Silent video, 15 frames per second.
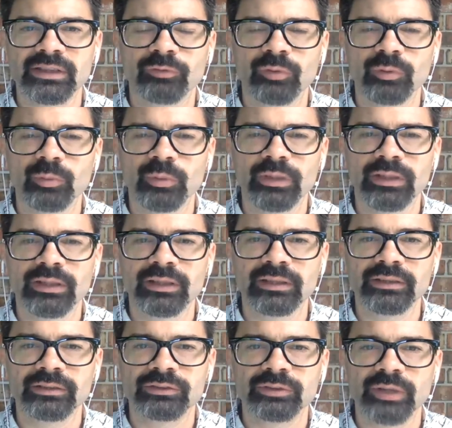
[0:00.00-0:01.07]
four-week
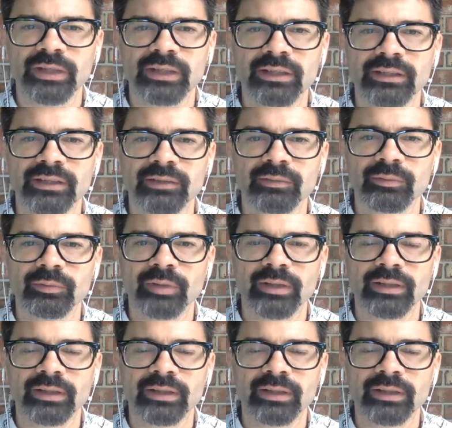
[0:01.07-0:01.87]
training that